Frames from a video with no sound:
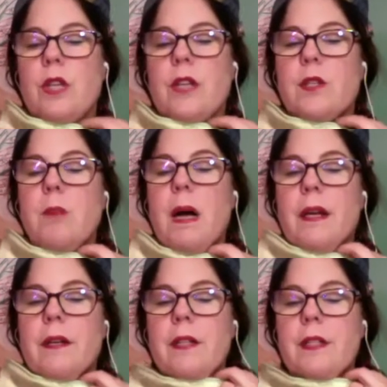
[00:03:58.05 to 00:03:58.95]

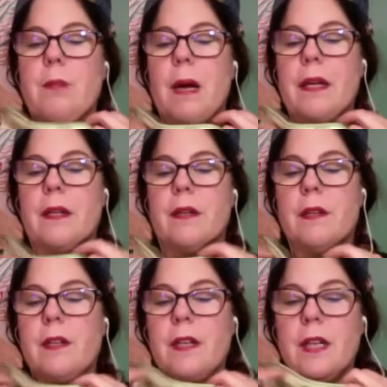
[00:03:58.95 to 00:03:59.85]
mine. It's mine.
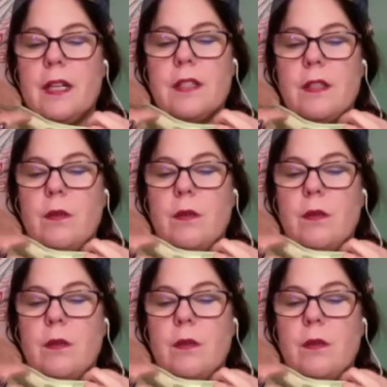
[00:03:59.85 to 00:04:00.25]
I said,